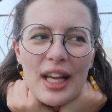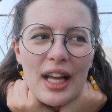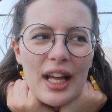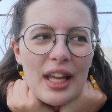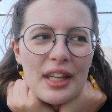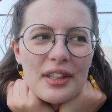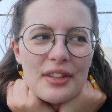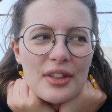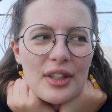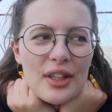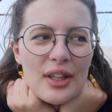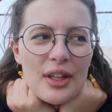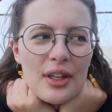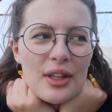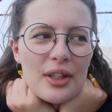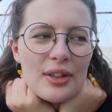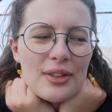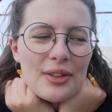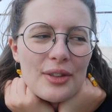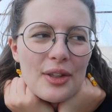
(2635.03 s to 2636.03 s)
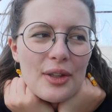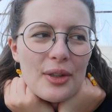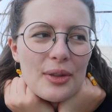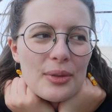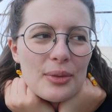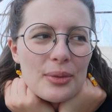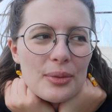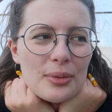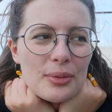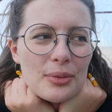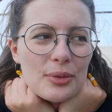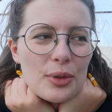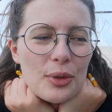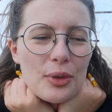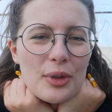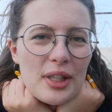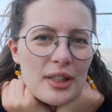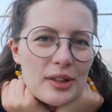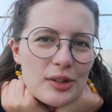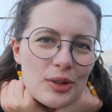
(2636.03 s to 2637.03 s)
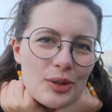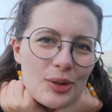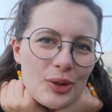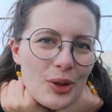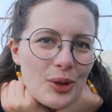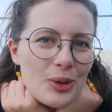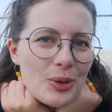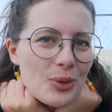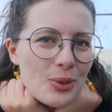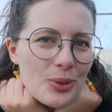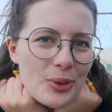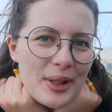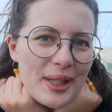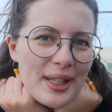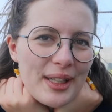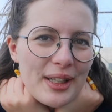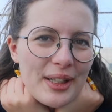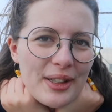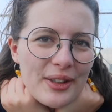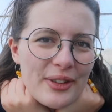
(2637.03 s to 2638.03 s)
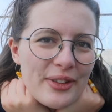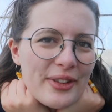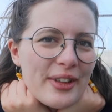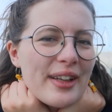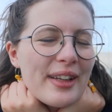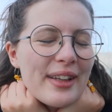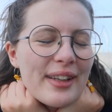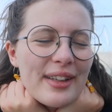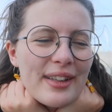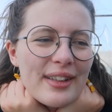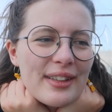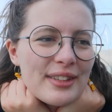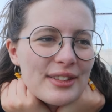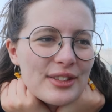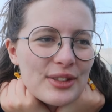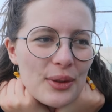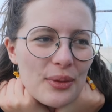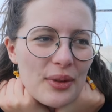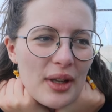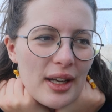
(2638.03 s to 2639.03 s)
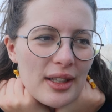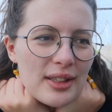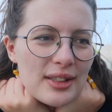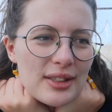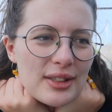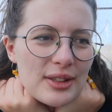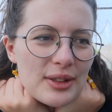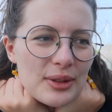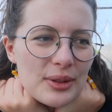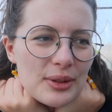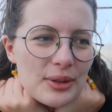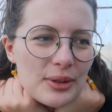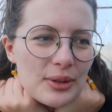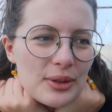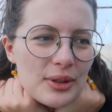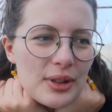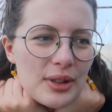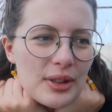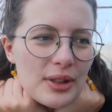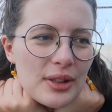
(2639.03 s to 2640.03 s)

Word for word: Um, you know, talking to you here uh, is so nice to